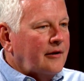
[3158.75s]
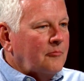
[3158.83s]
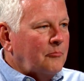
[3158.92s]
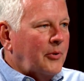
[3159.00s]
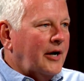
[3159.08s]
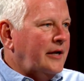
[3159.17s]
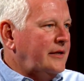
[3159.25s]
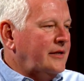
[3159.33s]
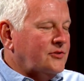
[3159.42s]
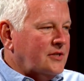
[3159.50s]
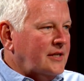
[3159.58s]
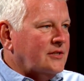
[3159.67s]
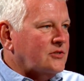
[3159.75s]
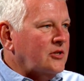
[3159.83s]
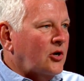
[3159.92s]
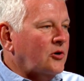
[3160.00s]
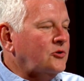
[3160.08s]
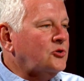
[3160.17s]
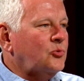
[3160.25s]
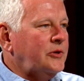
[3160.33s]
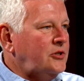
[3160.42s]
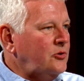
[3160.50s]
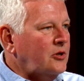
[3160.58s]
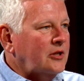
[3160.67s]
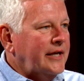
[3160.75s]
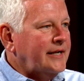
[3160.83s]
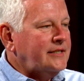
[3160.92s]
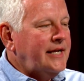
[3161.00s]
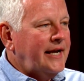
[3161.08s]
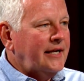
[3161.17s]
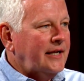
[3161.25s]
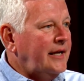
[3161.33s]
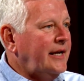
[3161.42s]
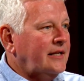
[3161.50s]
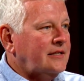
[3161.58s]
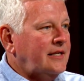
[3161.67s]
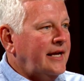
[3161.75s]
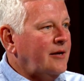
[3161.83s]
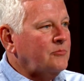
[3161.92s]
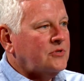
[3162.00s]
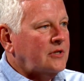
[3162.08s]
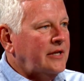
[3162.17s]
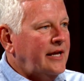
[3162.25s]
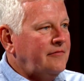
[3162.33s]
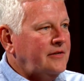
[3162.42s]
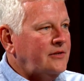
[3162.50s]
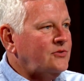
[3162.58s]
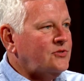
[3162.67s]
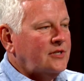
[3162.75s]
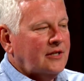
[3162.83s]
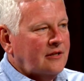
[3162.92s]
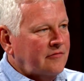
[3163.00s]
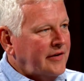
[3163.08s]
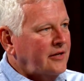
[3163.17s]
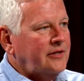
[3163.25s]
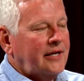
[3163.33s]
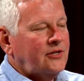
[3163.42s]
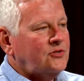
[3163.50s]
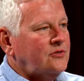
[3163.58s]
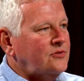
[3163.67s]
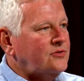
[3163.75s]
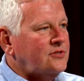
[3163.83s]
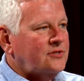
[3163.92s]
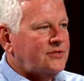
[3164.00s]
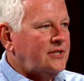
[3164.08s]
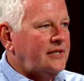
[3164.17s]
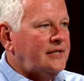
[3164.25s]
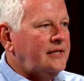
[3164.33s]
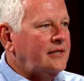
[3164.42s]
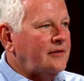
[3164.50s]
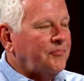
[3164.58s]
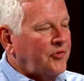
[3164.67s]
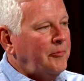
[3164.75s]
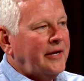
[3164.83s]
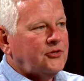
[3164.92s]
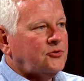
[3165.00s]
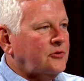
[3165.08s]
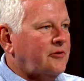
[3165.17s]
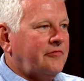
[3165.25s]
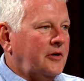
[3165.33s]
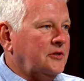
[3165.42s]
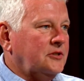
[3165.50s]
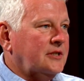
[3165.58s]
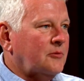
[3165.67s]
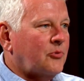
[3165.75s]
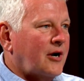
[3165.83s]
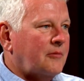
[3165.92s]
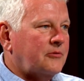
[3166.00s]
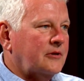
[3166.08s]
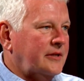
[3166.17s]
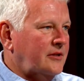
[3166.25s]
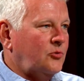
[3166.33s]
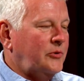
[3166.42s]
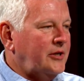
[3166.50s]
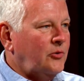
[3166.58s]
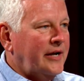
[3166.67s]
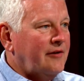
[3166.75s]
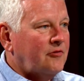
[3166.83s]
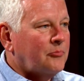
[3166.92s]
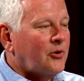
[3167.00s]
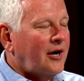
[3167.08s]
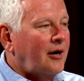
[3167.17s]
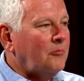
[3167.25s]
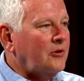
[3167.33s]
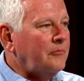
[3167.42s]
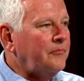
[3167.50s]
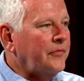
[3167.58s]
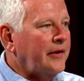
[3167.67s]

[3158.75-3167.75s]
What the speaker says: But as it gets larger, we do collect data at the dams and levees in the foundations to make sure they're functioning properly, that we don't have a problem.